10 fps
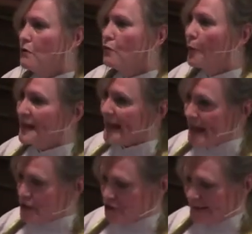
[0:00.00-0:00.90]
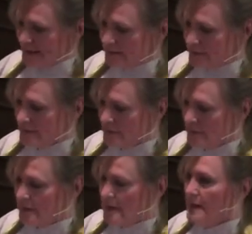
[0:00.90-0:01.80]
Fornication.
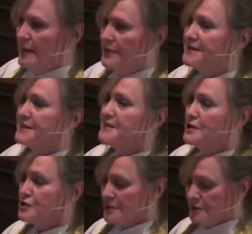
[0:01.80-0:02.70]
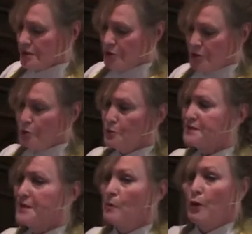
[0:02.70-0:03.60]
The decision to use
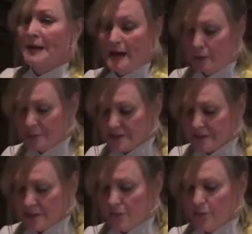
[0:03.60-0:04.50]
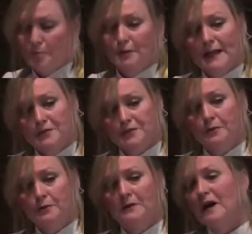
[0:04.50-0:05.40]
someone else for
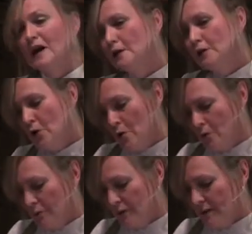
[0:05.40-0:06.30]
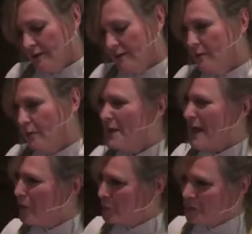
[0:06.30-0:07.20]
pleasure alone,
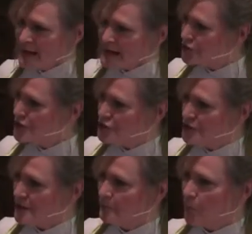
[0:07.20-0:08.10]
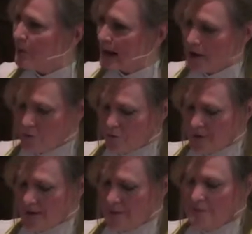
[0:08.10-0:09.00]
without relationship or care for
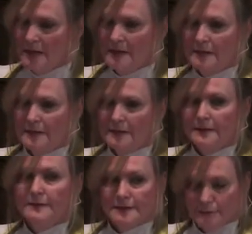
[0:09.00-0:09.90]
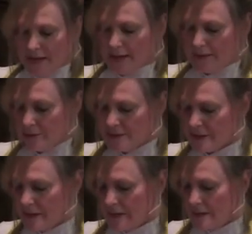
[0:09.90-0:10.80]
them, defiles.
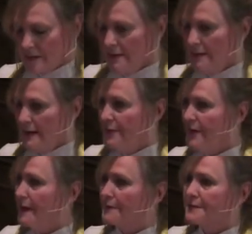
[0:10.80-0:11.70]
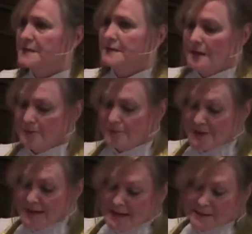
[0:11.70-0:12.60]
Theft of
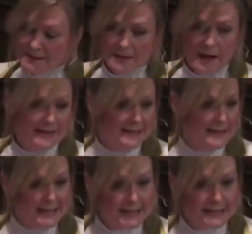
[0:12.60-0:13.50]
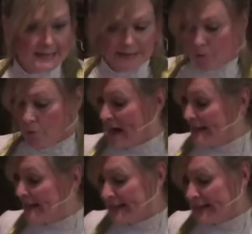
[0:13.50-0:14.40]
things, ideas, or
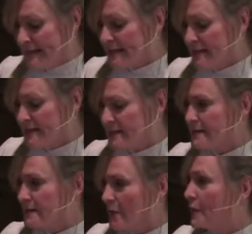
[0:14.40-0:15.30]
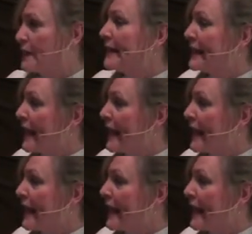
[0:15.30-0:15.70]
identities, or getting